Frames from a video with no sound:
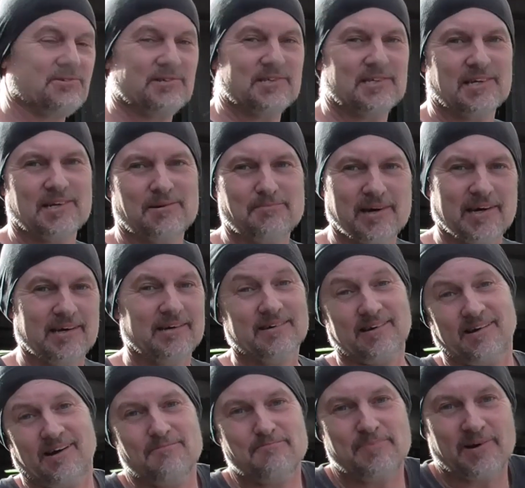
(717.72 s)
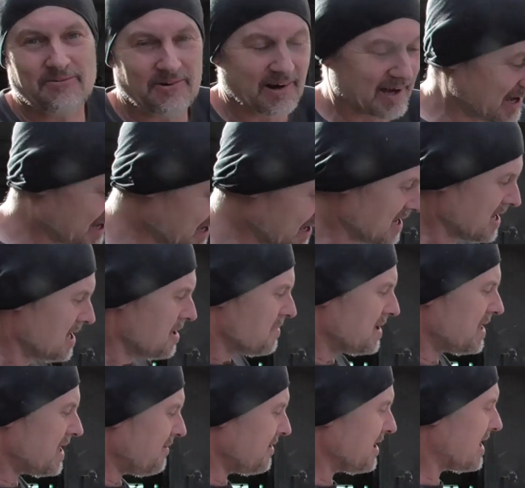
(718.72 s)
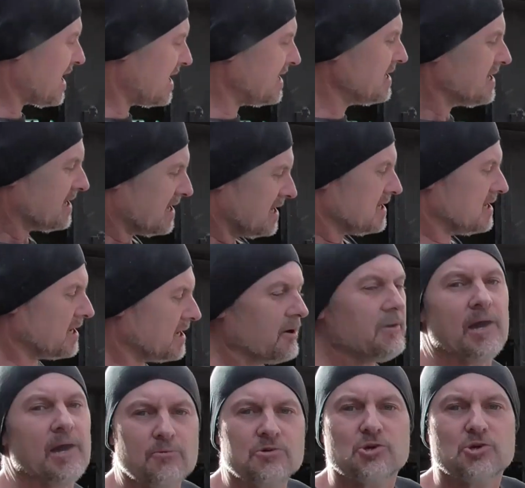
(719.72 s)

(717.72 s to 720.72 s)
always going to be. I built it, but there again, you know, it